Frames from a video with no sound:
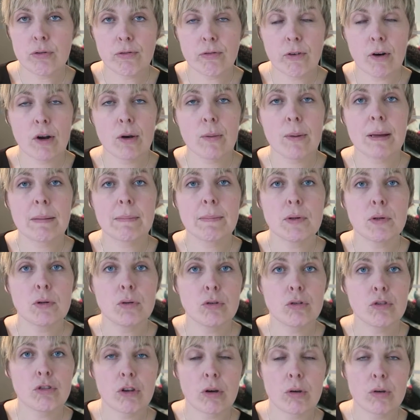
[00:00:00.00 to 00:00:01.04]
following, but
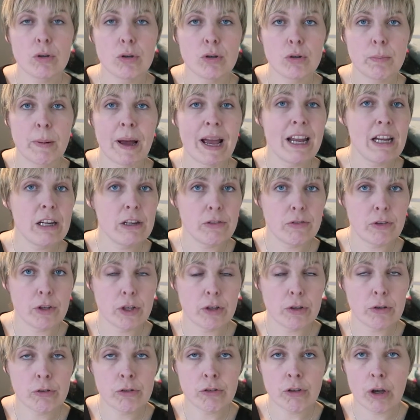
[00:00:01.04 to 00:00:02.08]
also your page
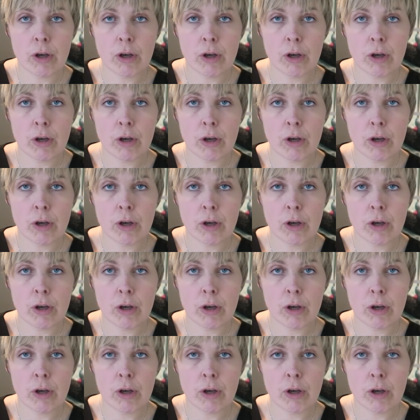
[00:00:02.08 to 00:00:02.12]
views.